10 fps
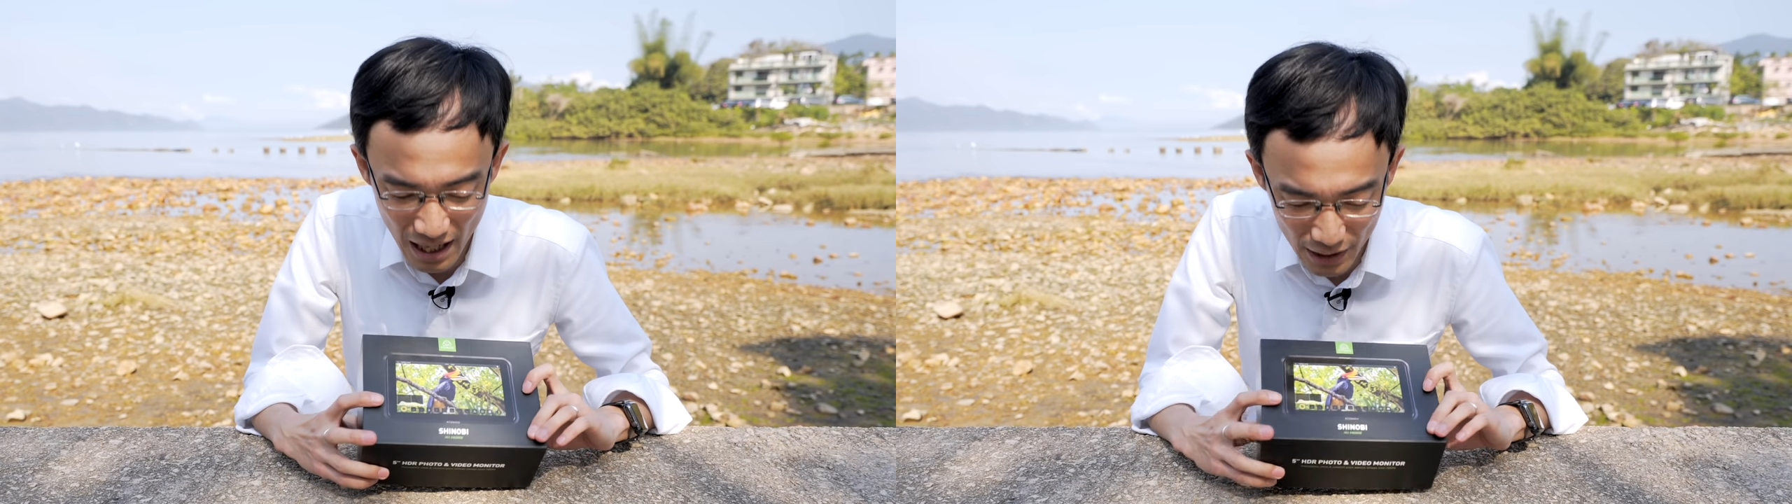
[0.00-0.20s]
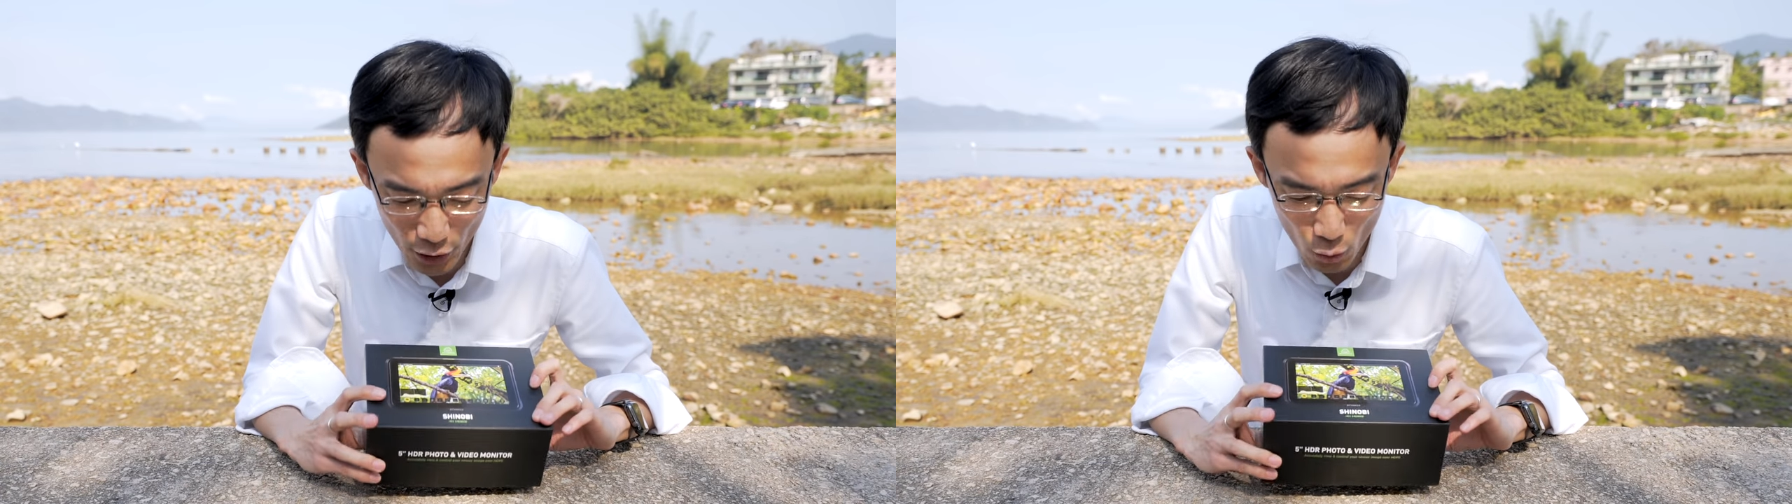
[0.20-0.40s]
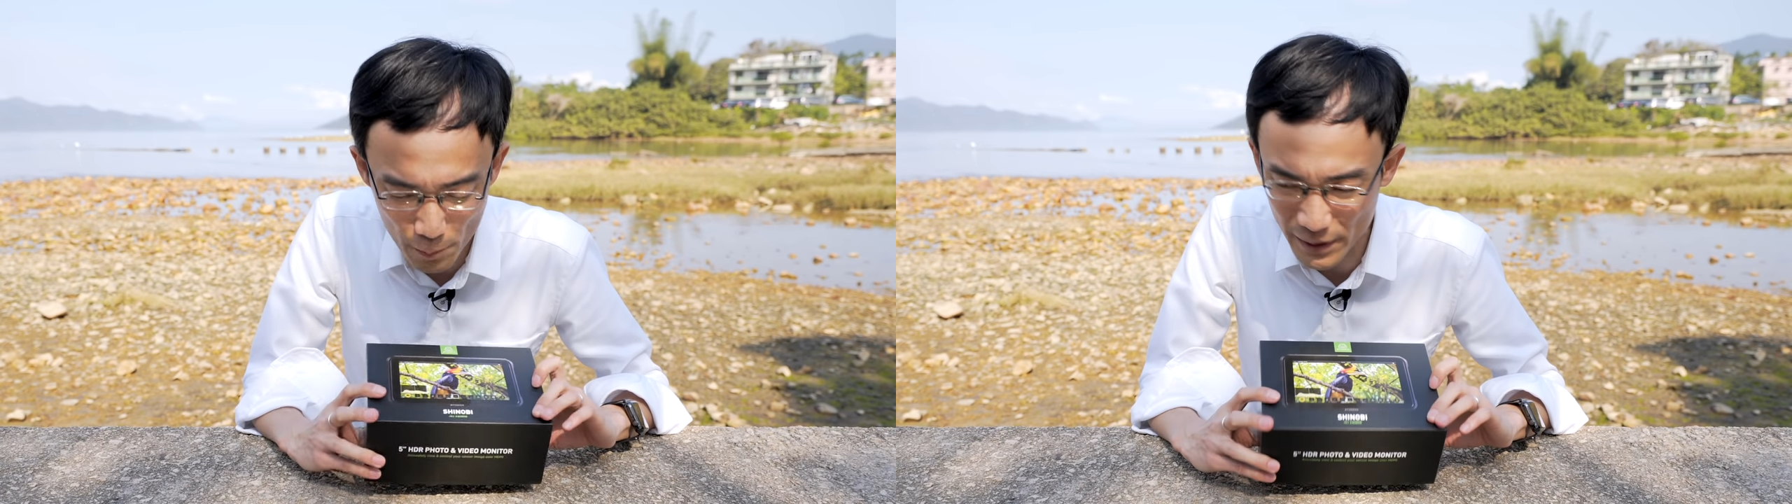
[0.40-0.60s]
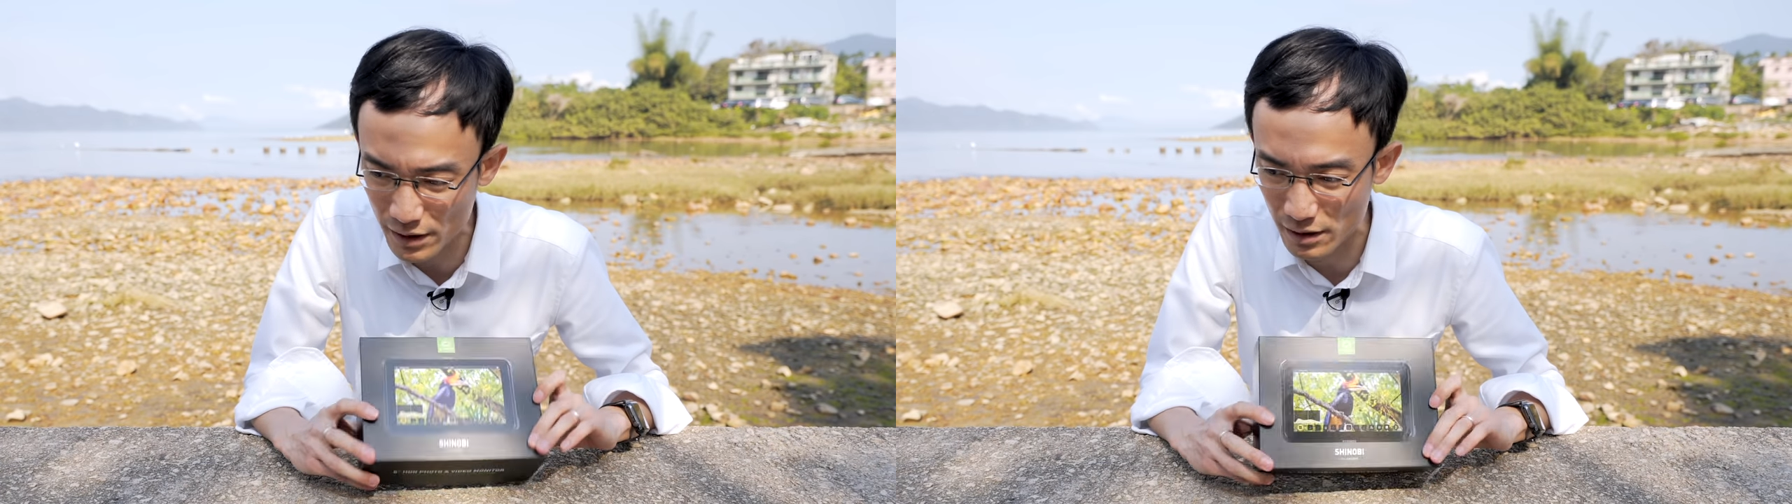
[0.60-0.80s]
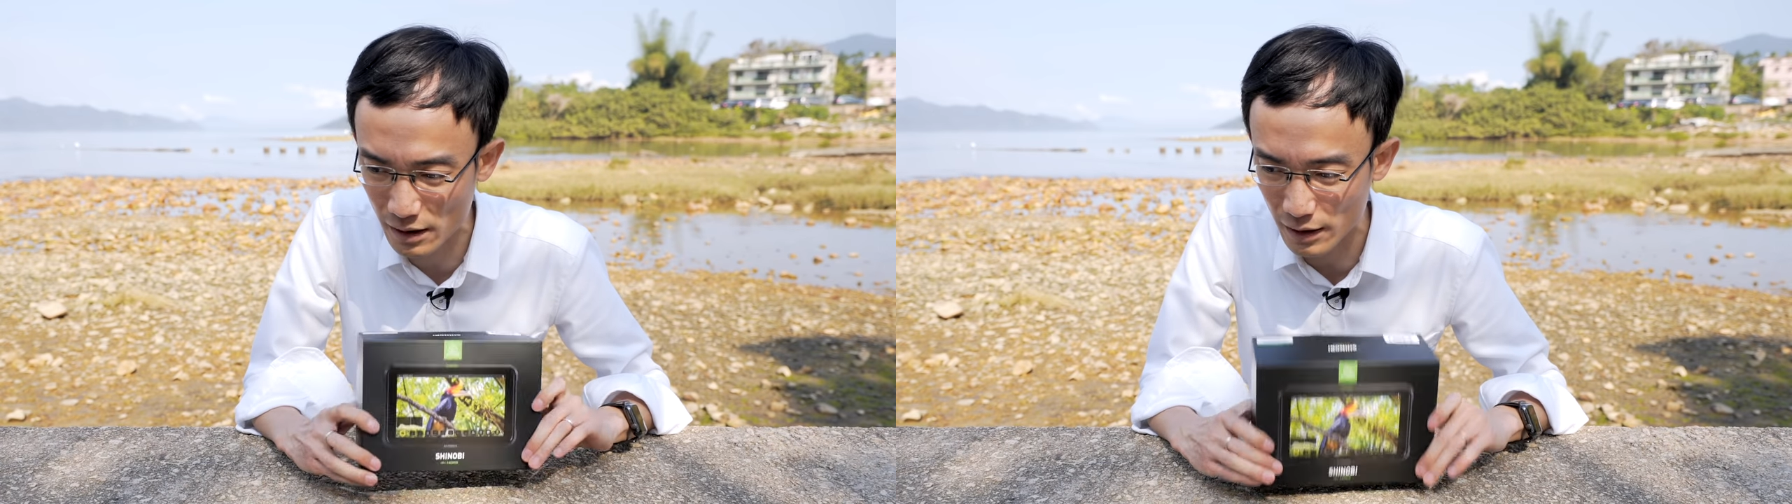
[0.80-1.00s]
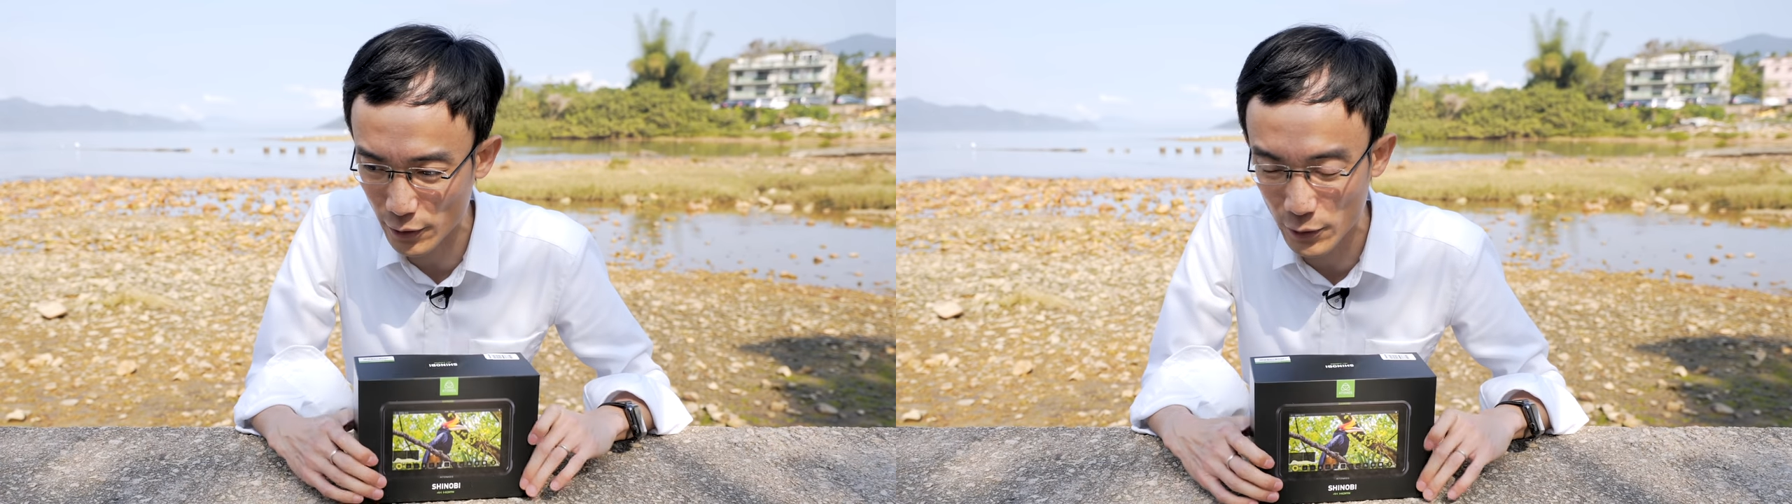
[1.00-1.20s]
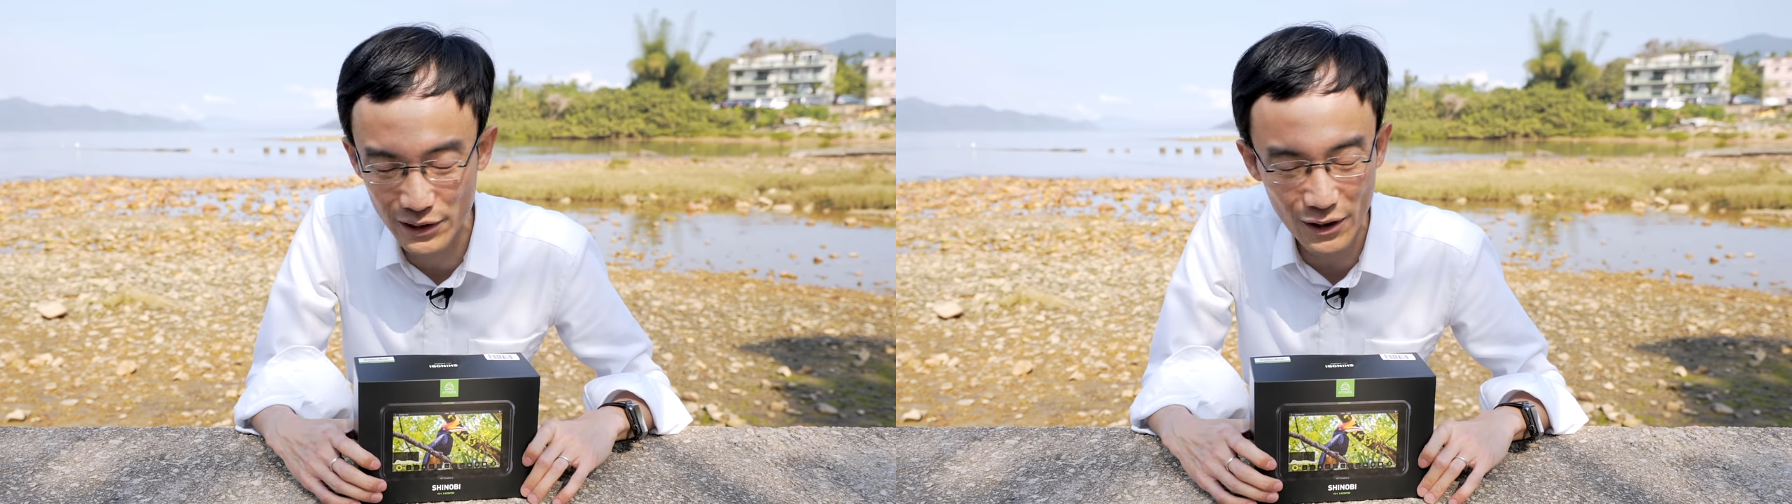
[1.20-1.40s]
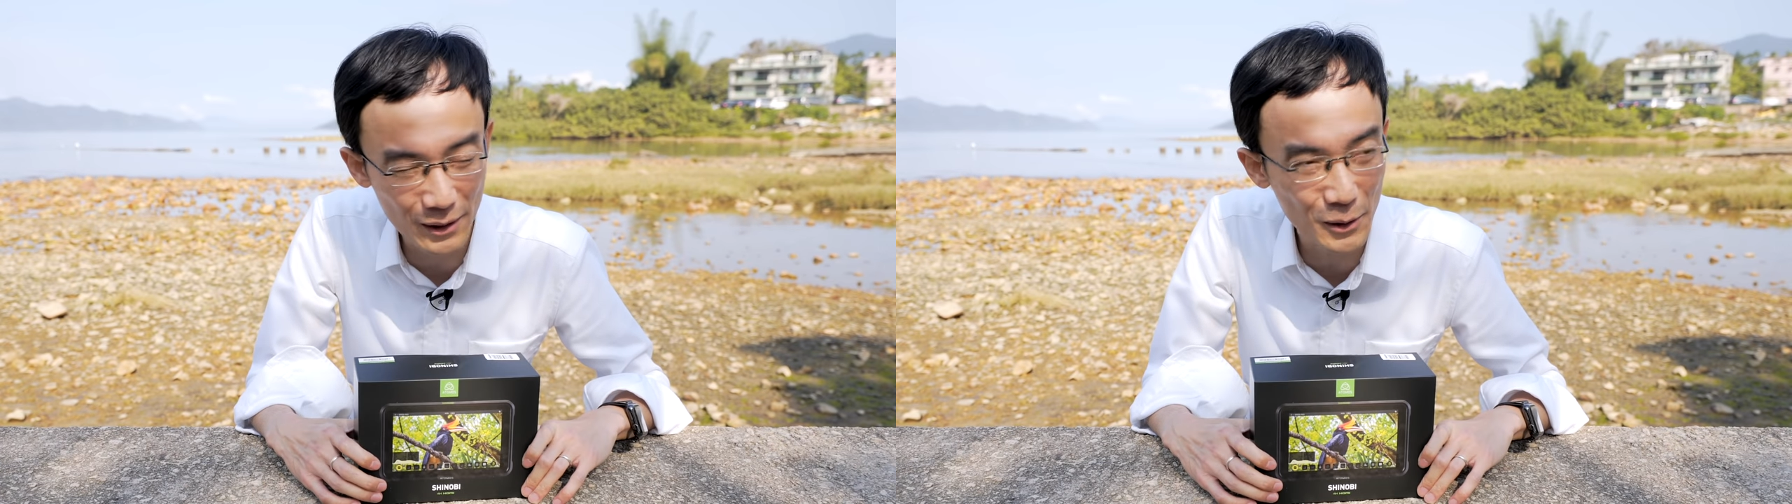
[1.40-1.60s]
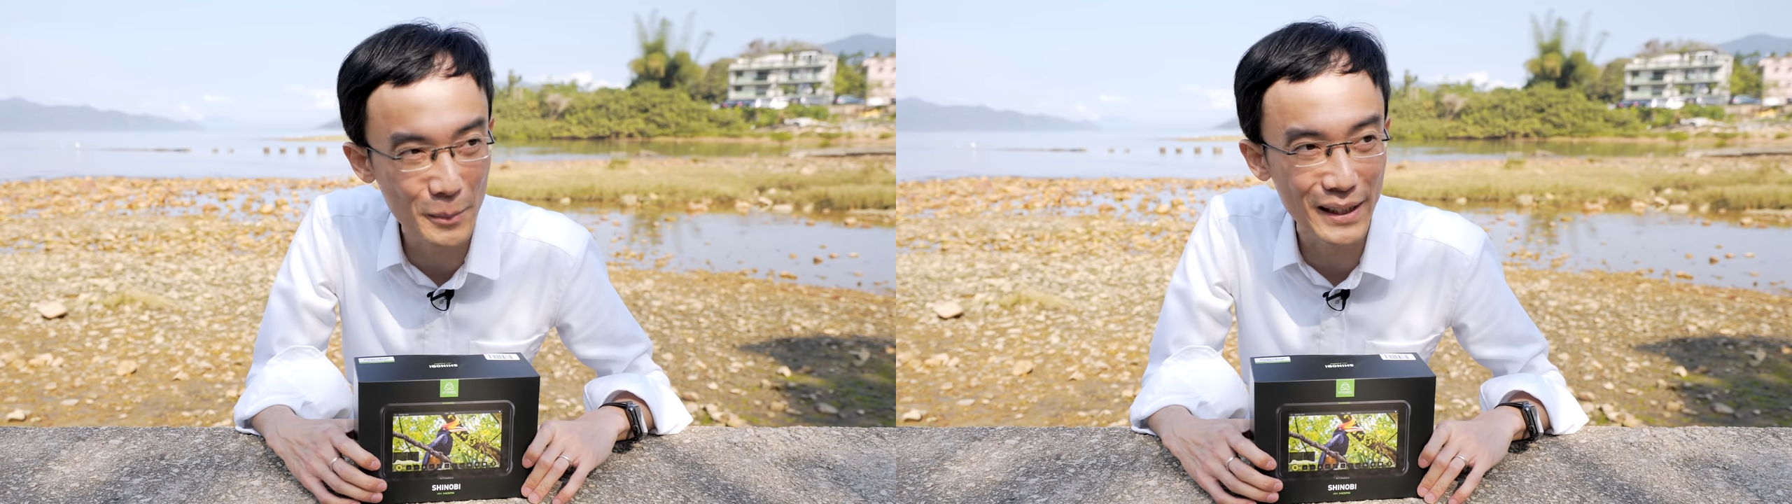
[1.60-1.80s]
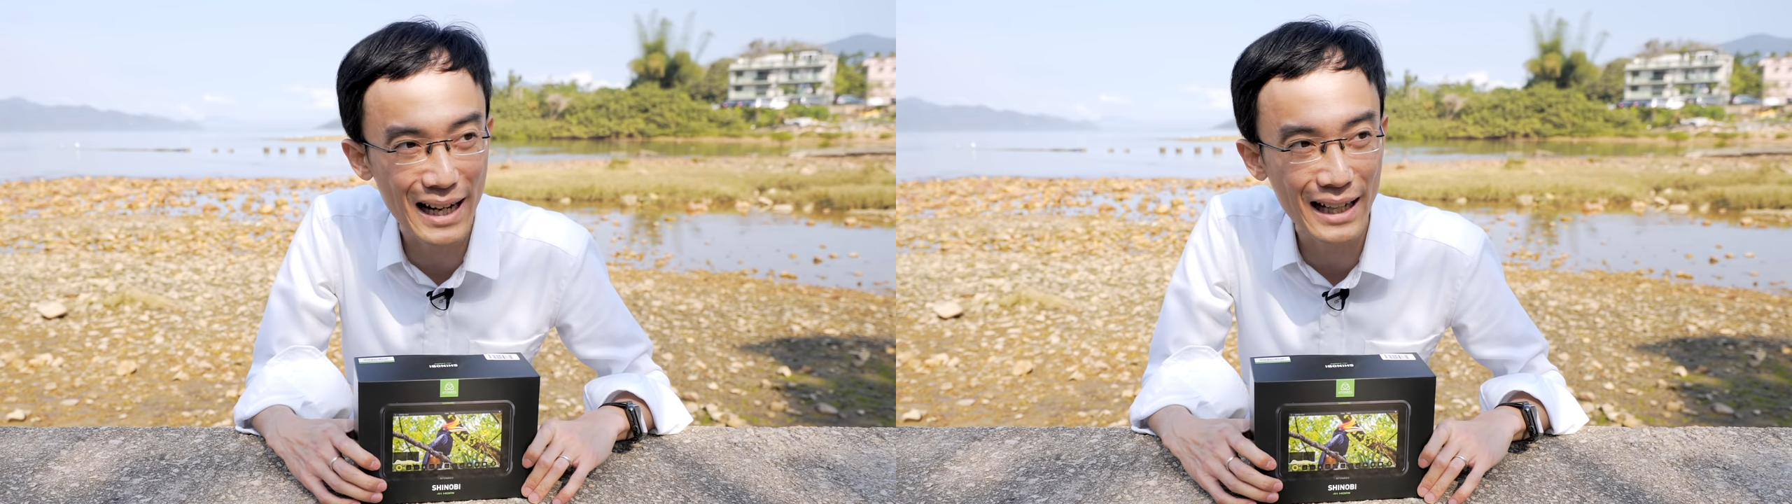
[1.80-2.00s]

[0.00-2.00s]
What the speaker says: Adobe, not Adobe,